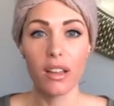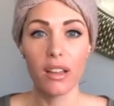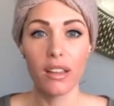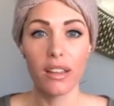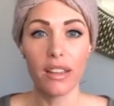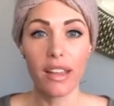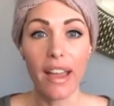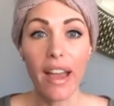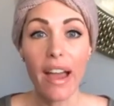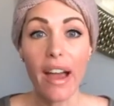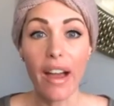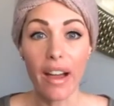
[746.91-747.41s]

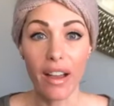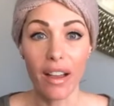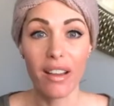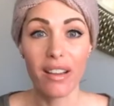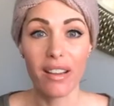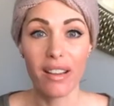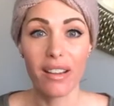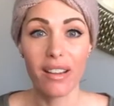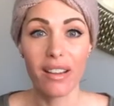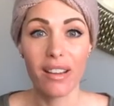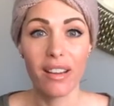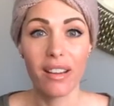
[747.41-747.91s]
Yeah,
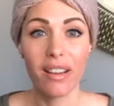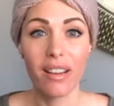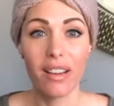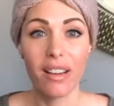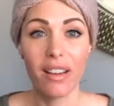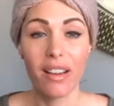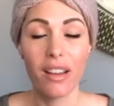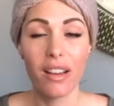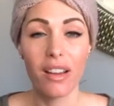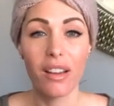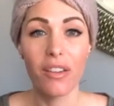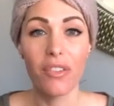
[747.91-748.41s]

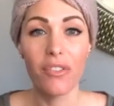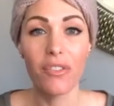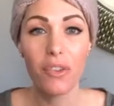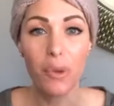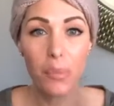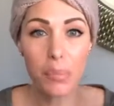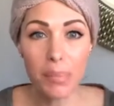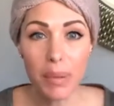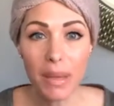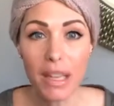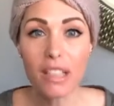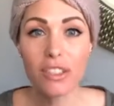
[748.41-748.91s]
for
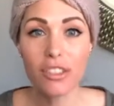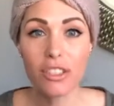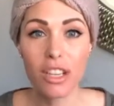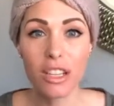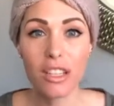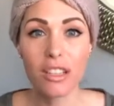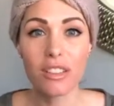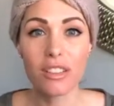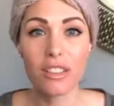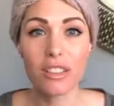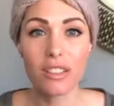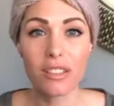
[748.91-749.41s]
big
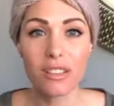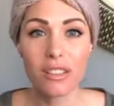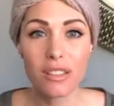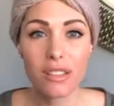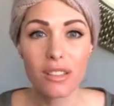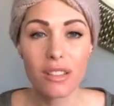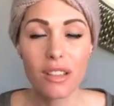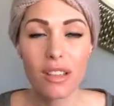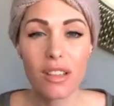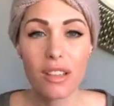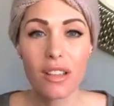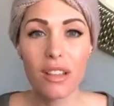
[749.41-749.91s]
changes,
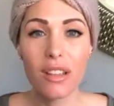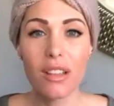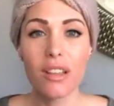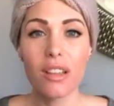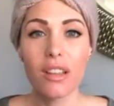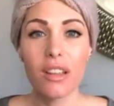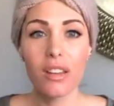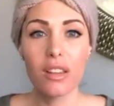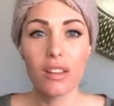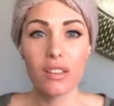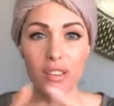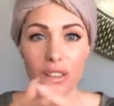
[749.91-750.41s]

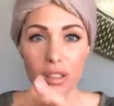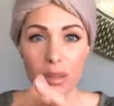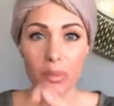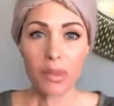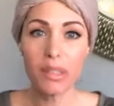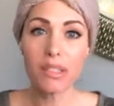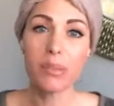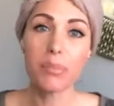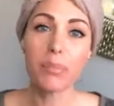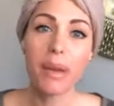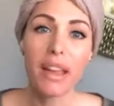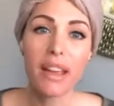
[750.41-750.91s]
there's gonna be
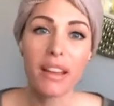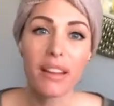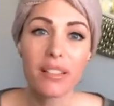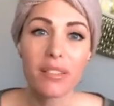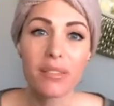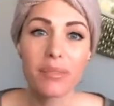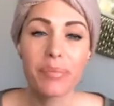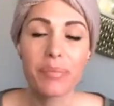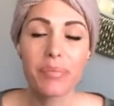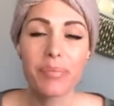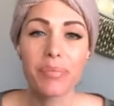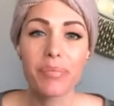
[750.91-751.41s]
some pain.
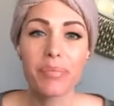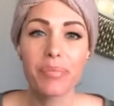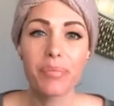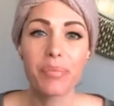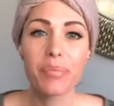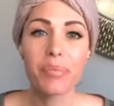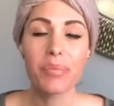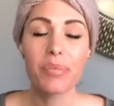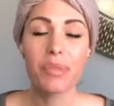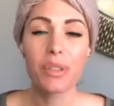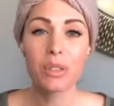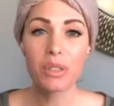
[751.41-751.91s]

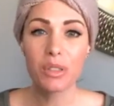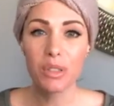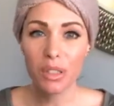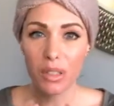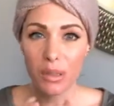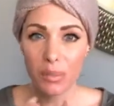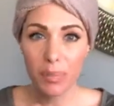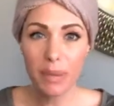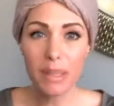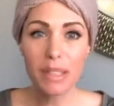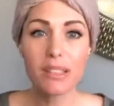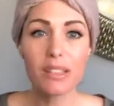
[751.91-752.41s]
There's
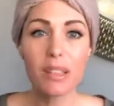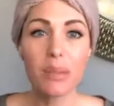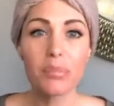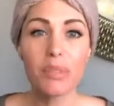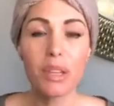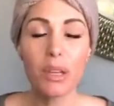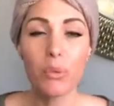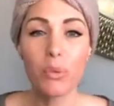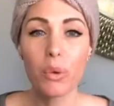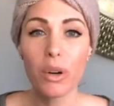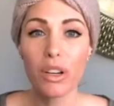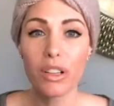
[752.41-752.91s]
gonna be
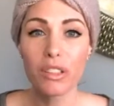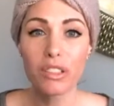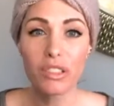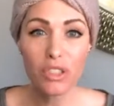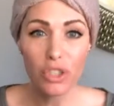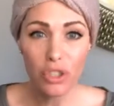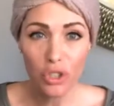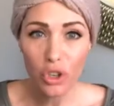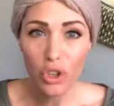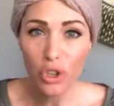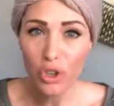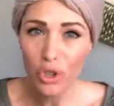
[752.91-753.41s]
something where it's
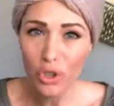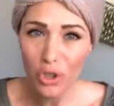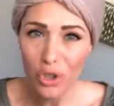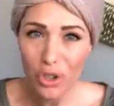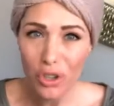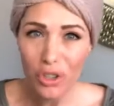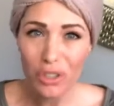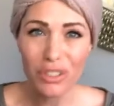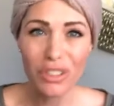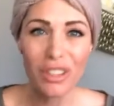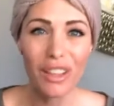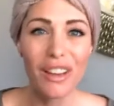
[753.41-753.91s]
gonna
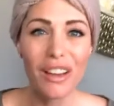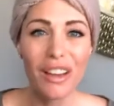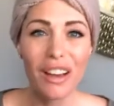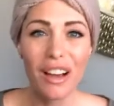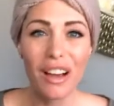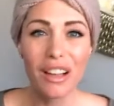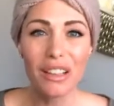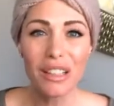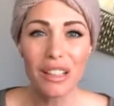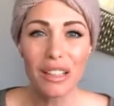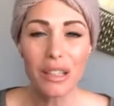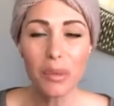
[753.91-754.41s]
hurt
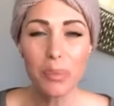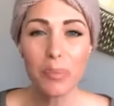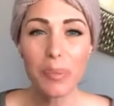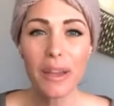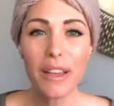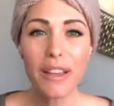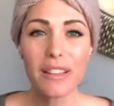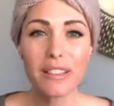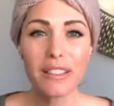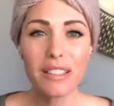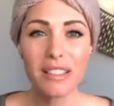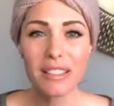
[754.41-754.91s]
a little
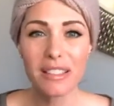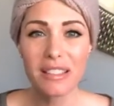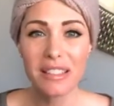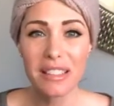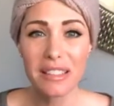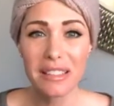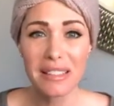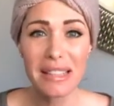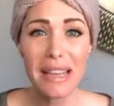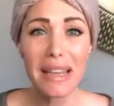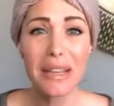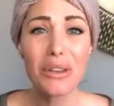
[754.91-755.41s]
bit
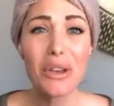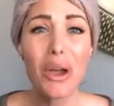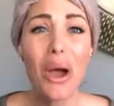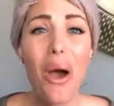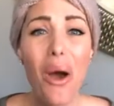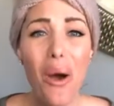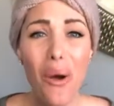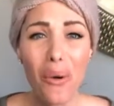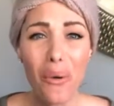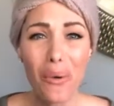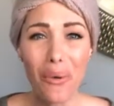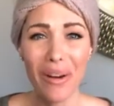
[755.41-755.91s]
to say
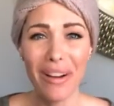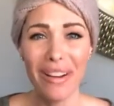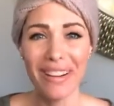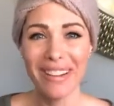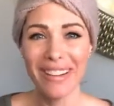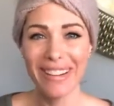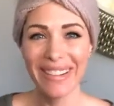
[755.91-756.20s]
no.